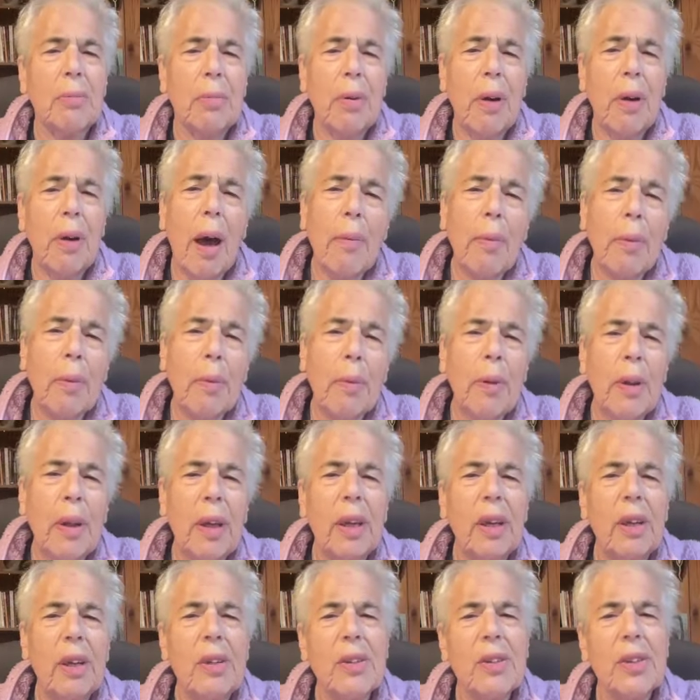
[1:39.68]
Probably
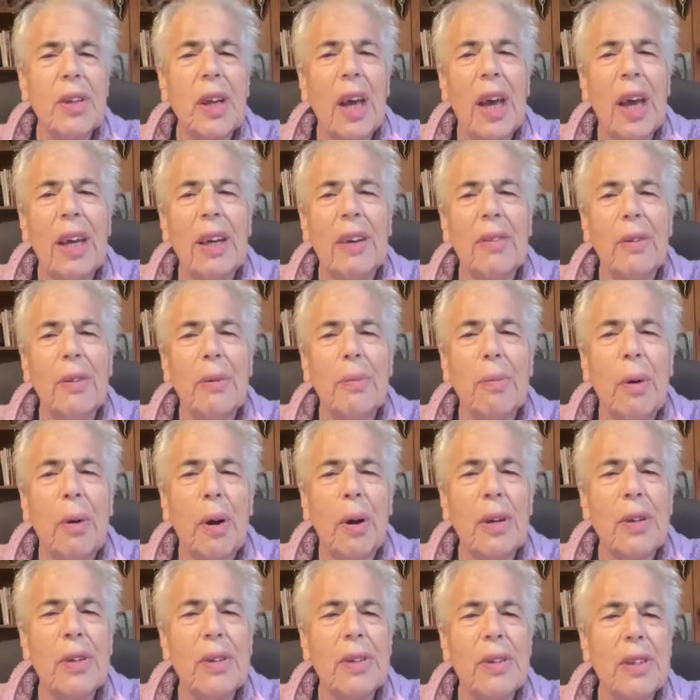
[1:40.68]
each side of the
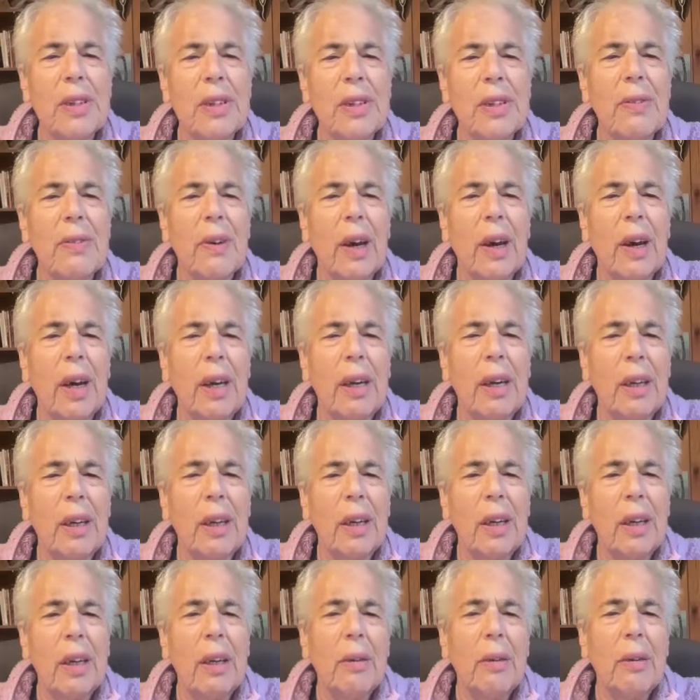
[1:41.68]
partisan divide
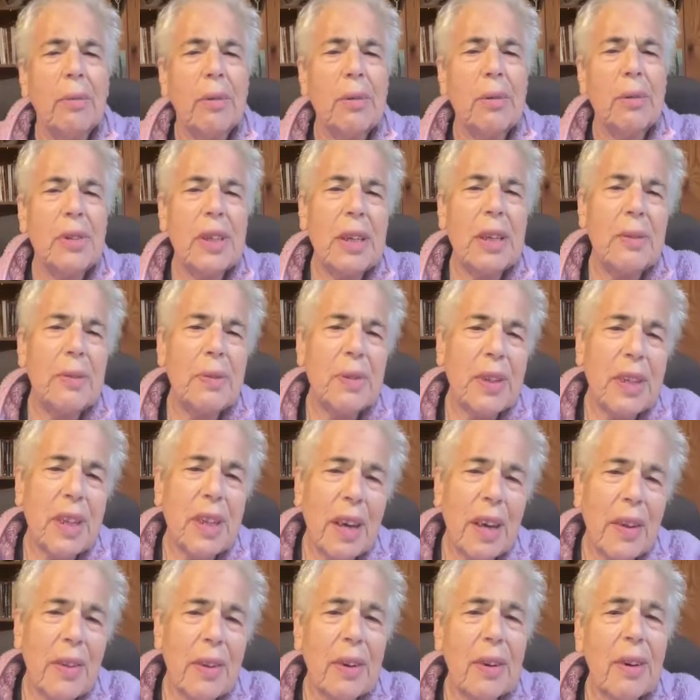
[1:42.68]
perceives
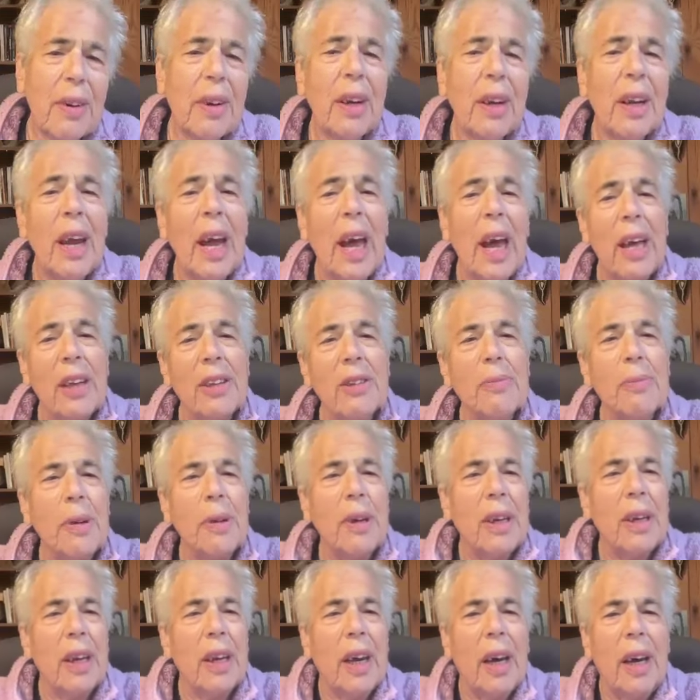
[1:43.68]
the other as
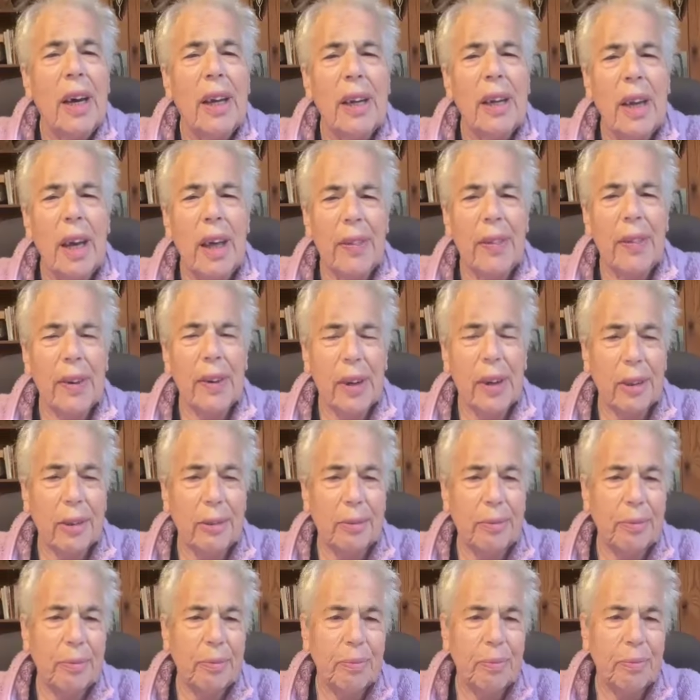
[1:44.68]
being
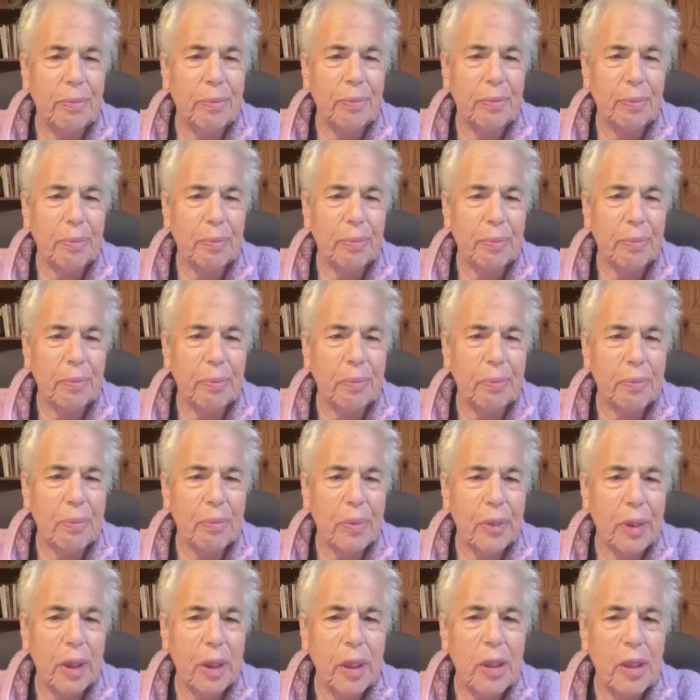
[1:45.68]
unethical.
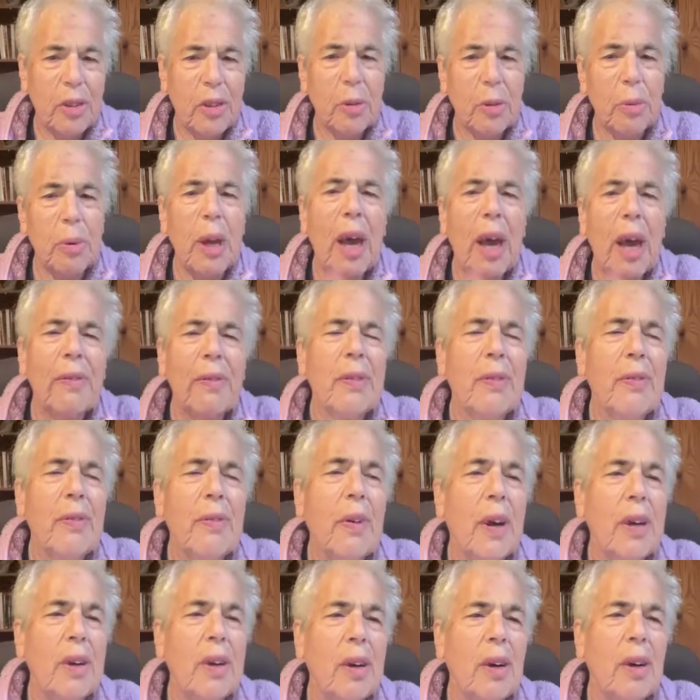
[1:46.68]
So we have to
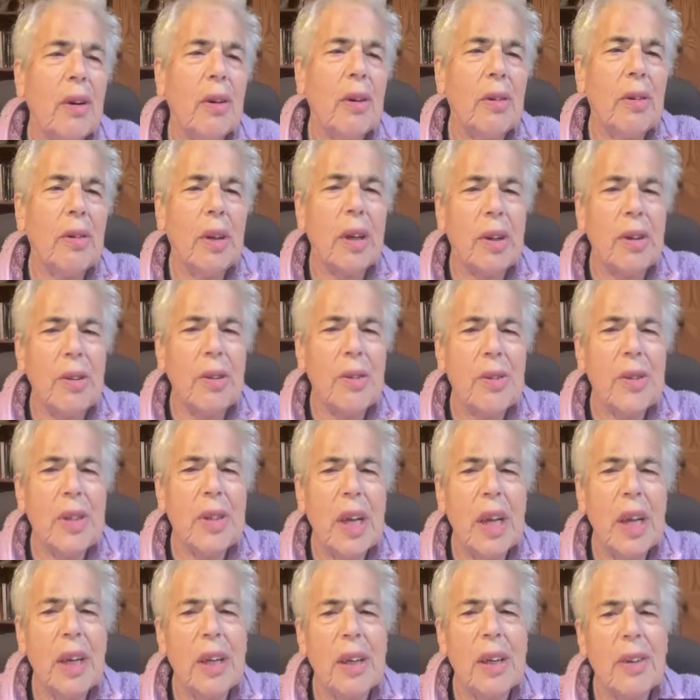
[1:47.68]
find our own
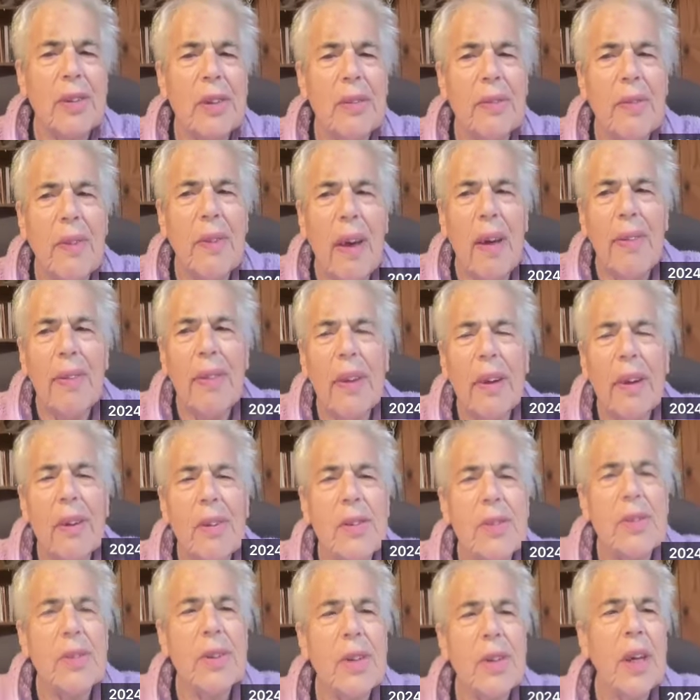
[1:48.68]
understandings of
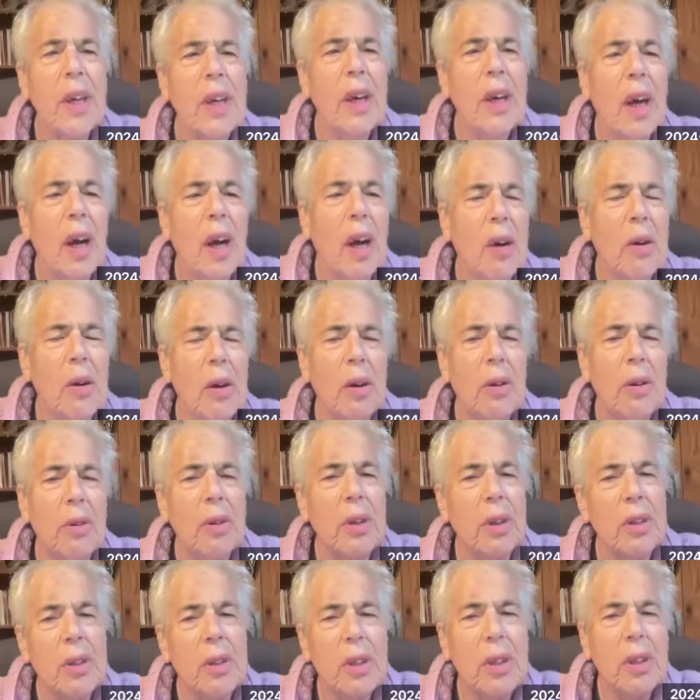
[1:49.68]
ethics, our own
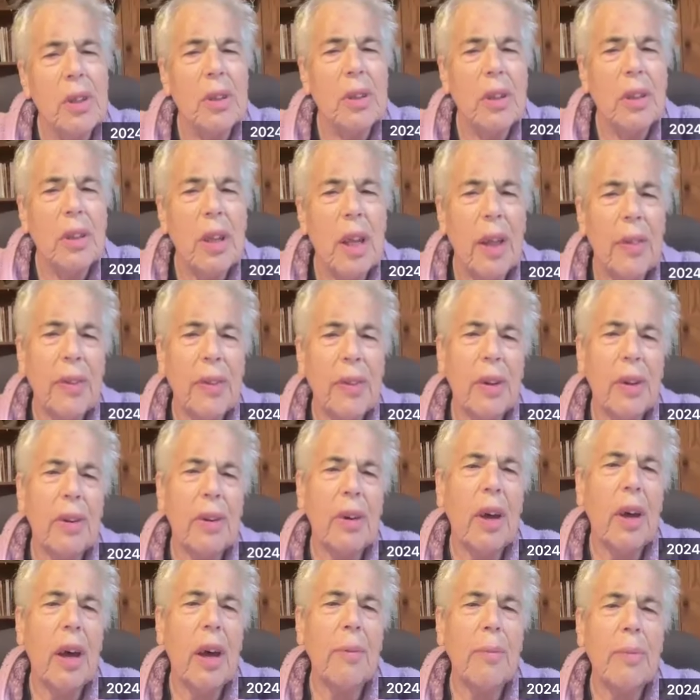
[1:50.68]
internal ethical
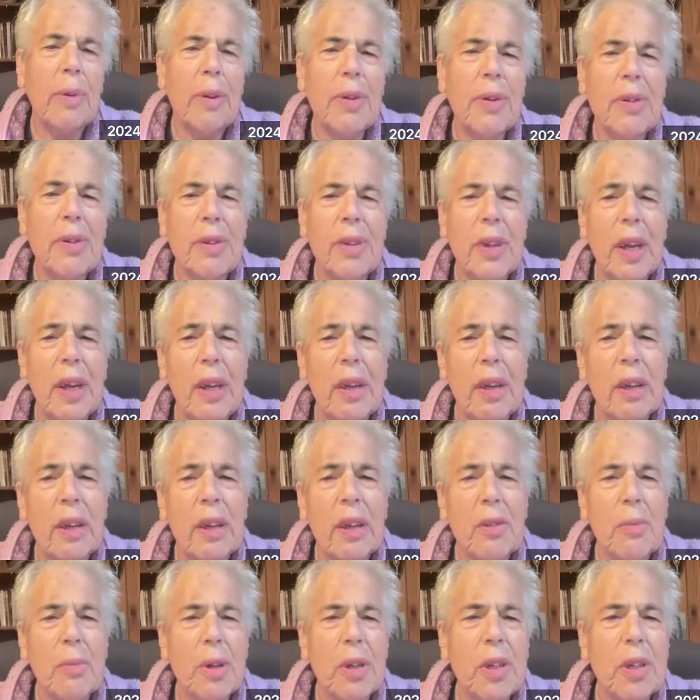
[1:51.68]
compass, and
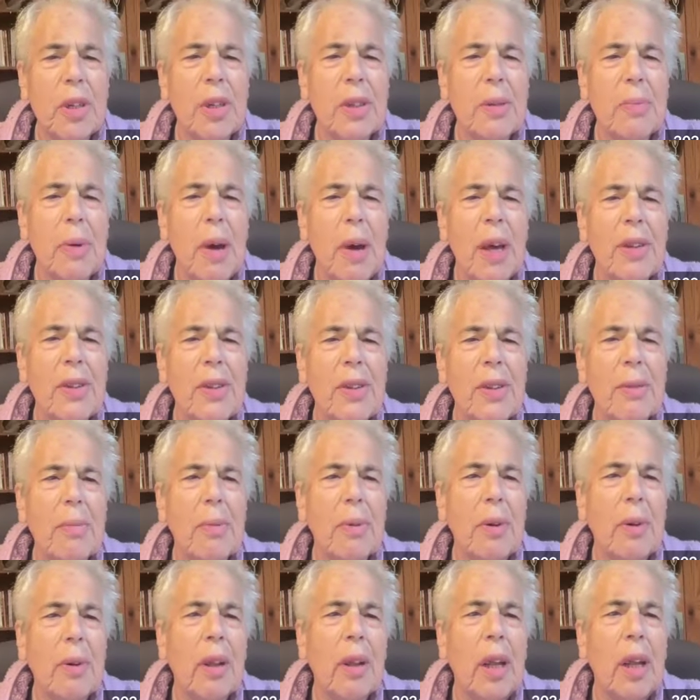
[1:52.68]
as much as
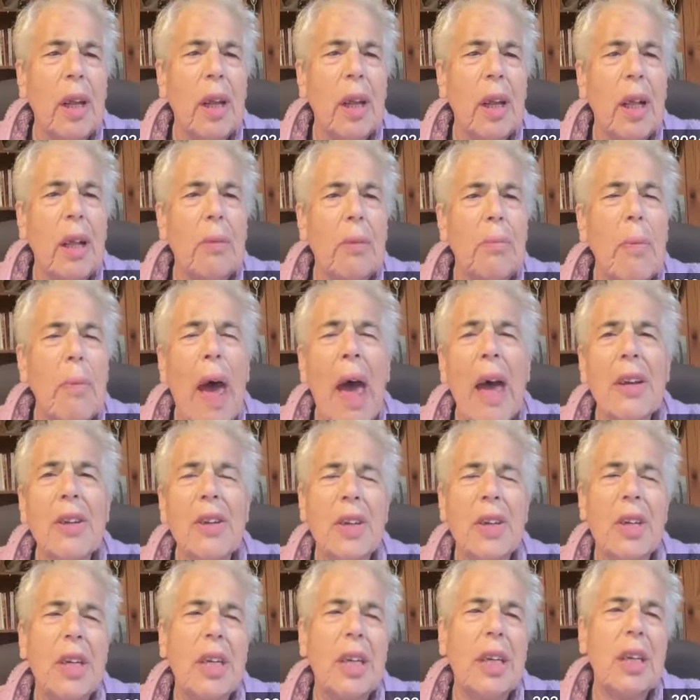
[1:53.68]
possible,
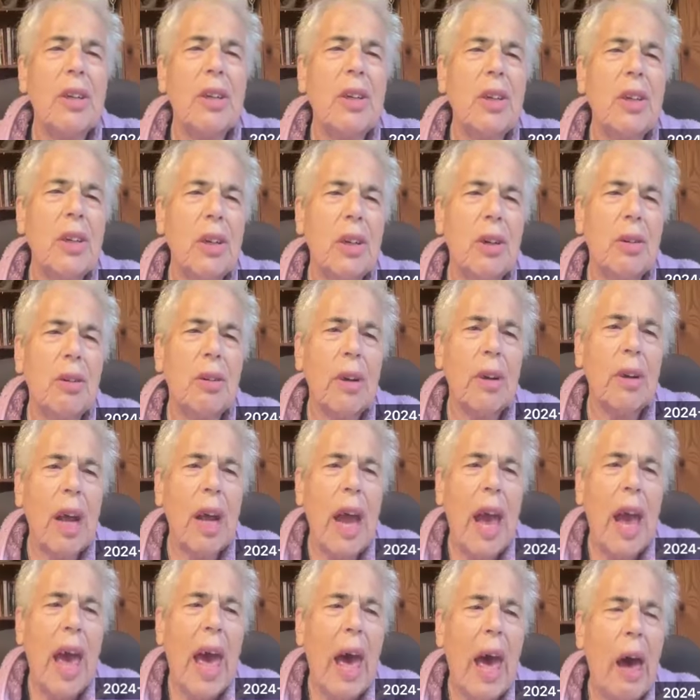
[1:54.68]
imagine into
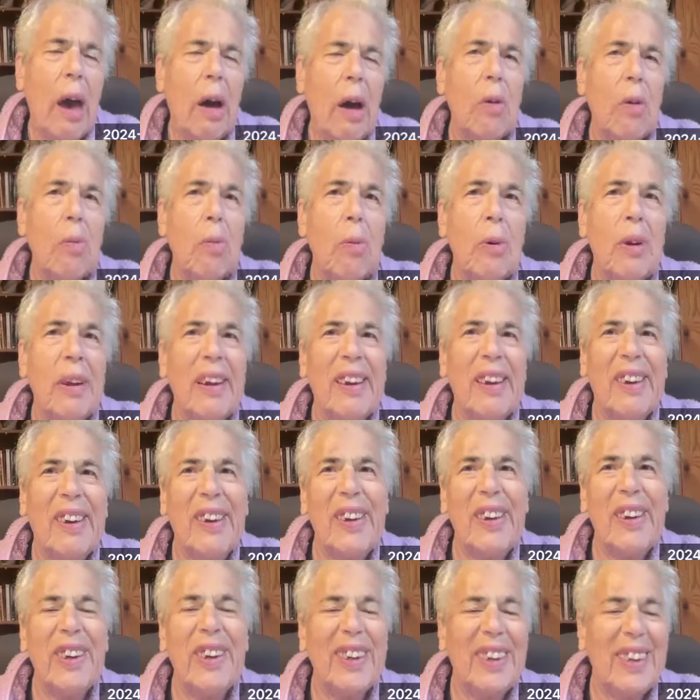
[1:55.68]
how we
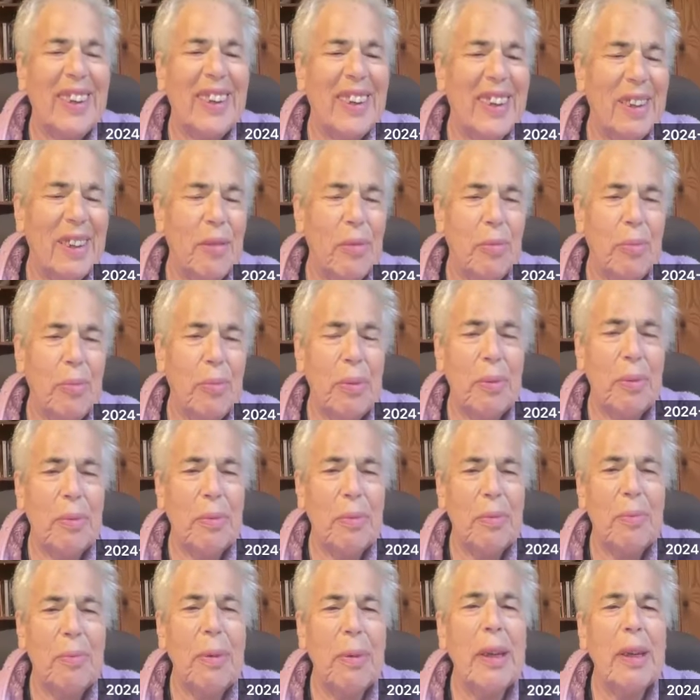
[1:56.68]
could
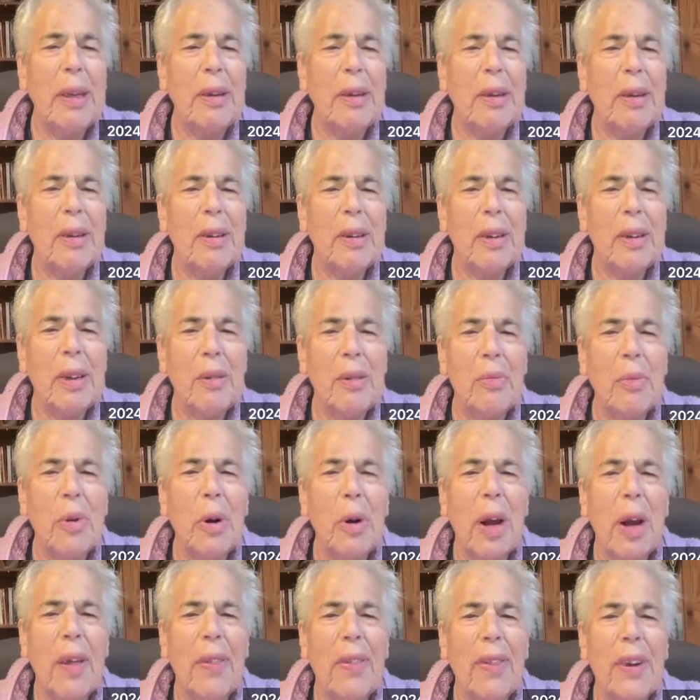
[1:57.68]
be
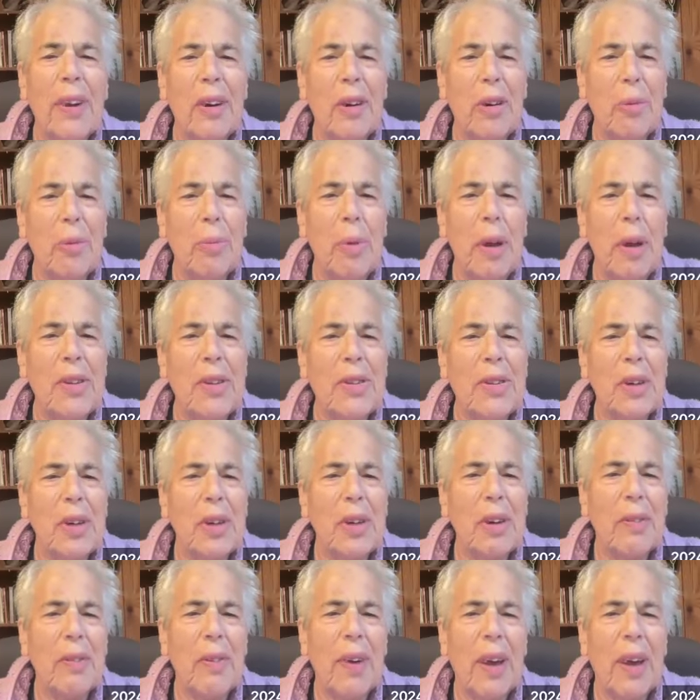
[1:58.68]
more ethical based on our